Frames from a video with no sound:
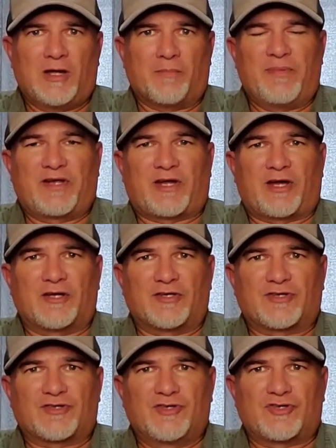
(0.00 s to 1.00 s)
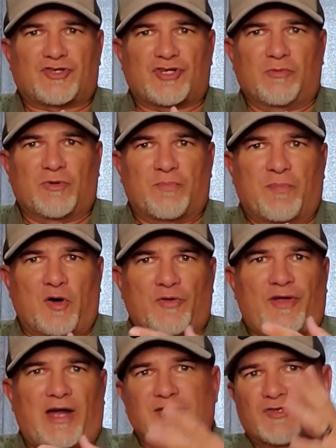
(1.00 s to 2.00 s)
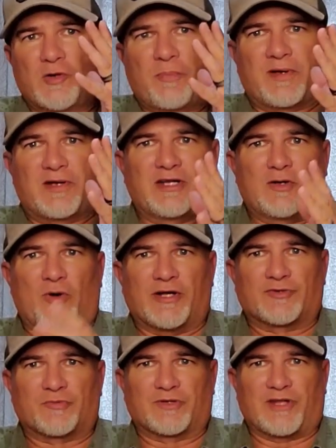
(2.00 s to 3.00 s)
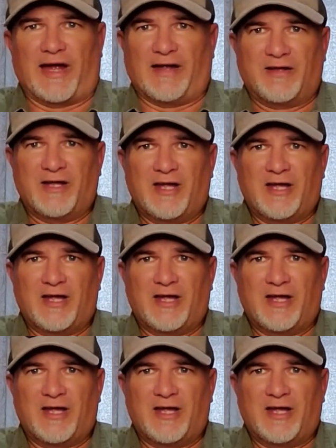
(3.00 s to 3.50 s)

because you shoot with both eyes open anyways with that.